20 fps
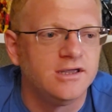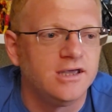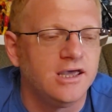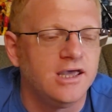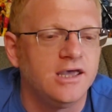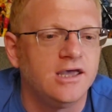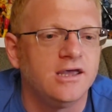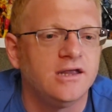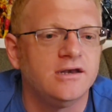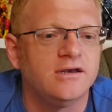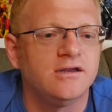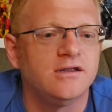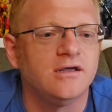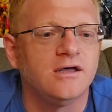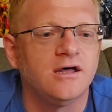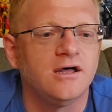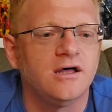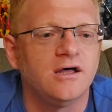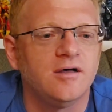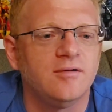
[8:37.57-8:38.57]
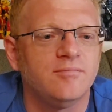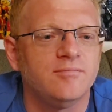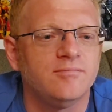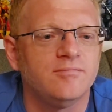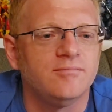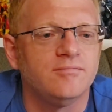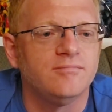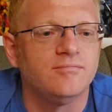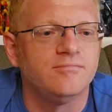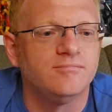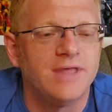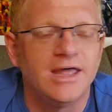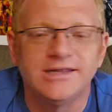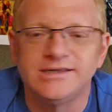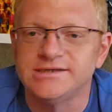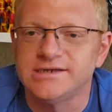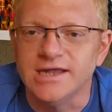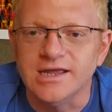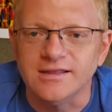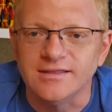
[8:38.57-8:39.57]
And
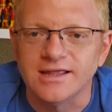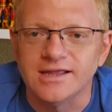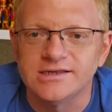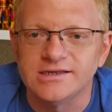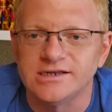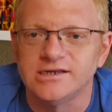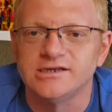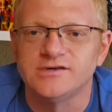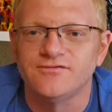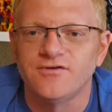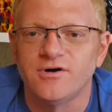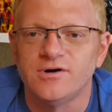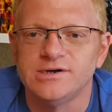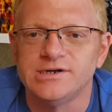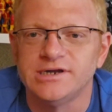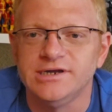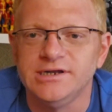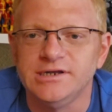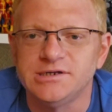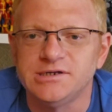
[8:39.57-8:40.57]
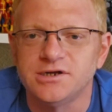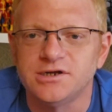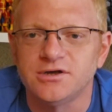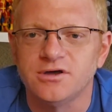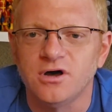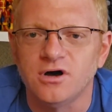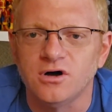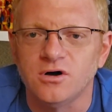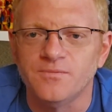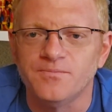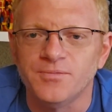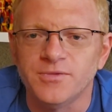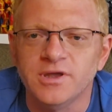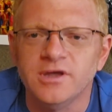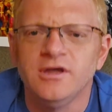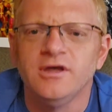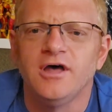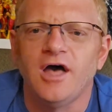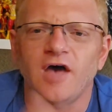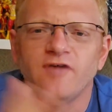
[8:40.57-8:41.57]
that's it. That's as far as it needs to go.
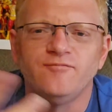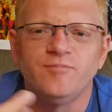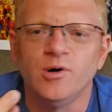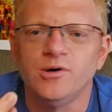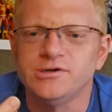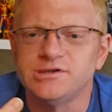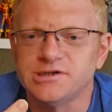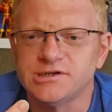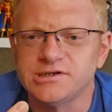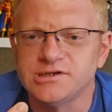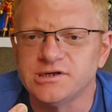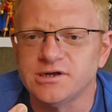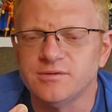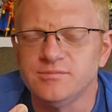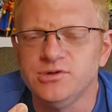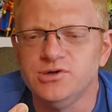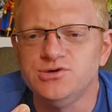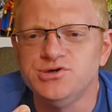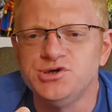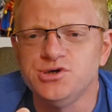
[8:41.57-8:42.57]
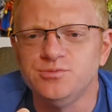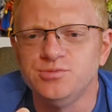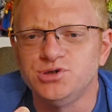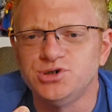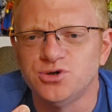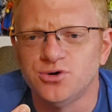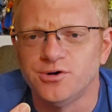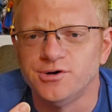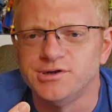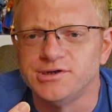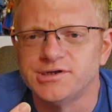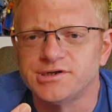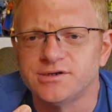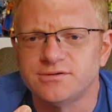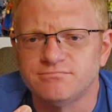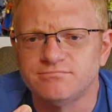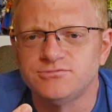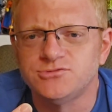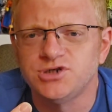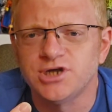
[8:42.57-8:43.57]
I've posted some YouTube shorts.
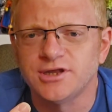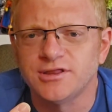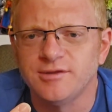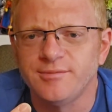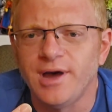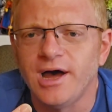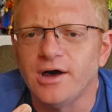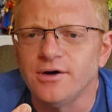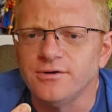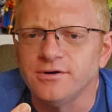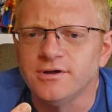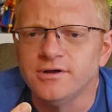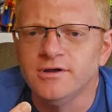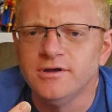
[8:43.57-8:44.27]
Check them out.